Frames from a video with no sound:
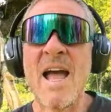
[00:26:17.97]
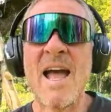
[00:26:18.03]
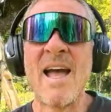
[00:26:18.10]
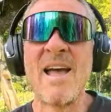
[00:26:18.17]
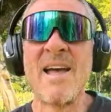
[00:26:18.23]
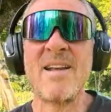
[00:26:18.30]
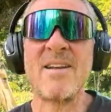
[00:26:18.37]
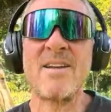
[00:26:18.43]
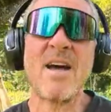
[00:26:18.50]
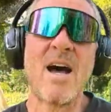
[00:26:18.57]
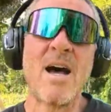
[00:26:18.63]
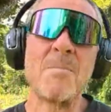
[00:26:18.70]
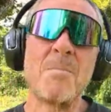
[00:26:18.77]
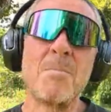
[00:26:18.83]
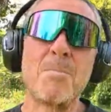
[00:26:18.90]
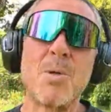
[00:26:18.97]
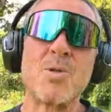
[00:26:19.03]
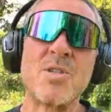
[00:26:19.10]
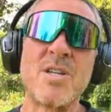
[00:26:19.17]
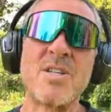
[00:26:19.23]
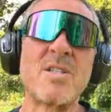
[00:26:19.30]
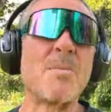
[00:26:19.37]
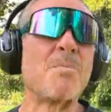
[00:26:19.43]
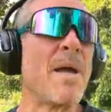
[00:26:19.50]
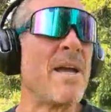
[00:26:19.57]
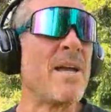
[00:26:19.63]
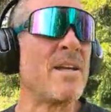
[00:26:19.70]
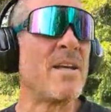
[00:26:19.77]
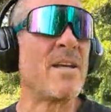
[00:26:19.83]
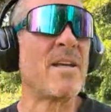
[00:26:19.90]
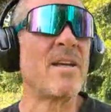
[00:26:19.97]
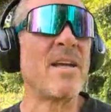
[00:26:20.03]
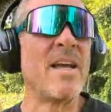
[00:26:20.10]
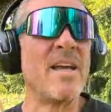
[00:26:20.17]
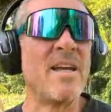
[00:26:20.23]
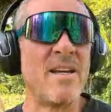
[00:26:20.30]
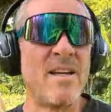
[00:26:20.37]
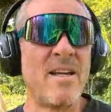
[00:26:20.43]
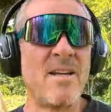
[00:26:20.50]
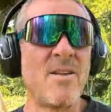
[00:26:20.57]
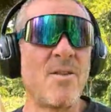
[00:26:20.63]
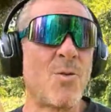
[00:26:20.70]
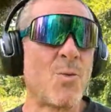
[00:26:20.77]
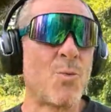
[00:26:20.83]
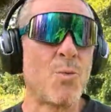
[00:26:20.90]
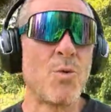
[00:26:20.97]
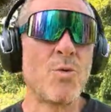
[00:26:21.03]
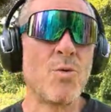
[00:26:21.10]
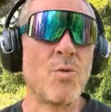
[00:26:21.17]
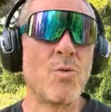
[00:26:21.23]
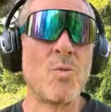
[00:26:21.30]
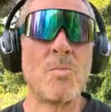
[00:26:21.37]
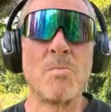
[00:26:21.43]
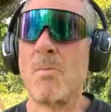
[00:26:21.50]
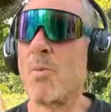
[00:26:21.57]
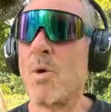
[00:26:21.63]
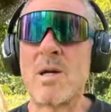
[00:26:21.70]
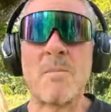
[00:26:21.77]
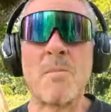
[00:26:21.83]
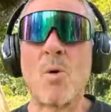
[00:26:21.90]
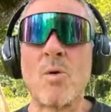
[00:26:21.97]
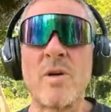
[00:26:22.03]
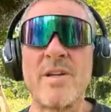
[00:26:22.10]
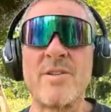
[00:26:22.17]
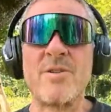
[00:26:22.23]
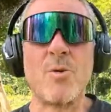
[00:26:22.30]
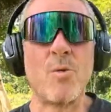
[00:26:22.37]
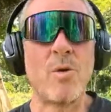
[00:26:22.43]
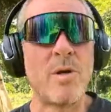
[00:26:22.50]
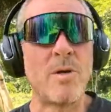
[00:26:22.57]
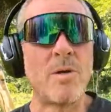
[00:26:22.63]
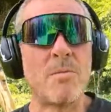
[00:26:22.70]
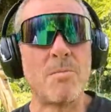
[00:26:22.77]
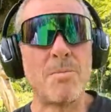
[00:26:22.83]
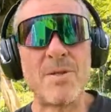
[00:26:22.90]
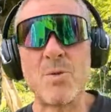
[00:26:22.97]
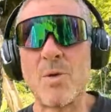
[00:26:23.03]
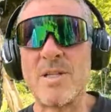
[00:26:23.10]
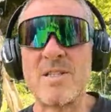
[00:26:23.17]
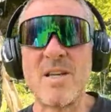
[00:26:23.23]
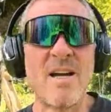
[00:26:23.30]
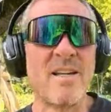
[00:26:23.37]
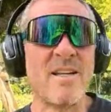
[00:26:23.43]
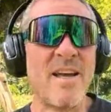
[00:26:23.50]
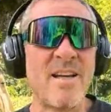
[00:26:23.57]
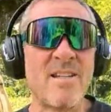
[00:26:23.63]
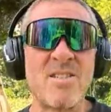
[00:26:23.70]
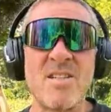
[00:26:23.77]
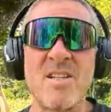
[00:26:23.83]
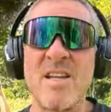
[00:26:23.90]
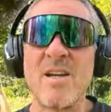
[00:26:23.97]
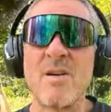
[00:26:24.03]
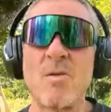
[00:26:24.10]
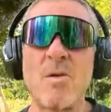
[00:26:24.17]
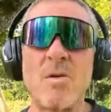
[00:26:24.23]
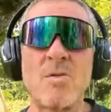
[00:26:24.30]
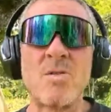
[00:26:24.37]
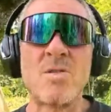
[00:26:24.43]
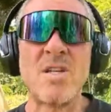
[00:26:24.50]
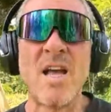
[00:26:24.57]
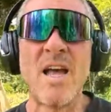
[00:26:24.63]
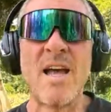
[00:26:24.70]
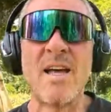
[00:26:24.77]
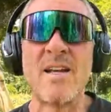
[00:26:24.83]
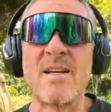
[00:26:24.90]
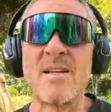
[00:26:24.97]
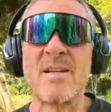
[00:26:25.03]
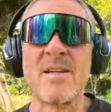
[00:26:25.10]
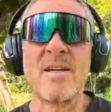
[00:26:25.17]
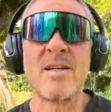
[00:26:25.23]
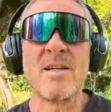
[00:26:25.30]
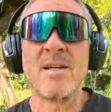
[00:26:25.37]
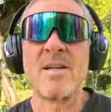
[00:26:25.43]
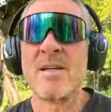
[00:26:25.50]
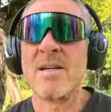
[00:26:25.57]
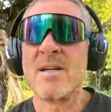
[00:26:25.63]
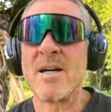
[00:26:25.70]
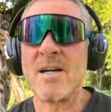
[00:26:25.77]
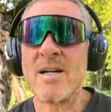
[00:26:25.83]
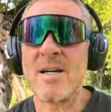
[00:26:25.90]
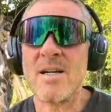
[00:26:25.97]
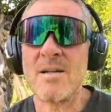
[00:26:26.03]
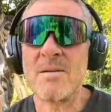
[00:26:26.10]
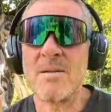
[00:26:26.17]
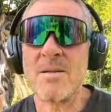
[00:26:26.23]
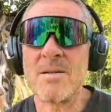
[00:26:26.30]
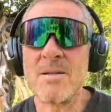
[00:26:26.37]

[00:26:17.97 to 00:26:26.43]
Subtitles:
And I'm participating in it through what I'm already doing between Titanx and Eros and uh,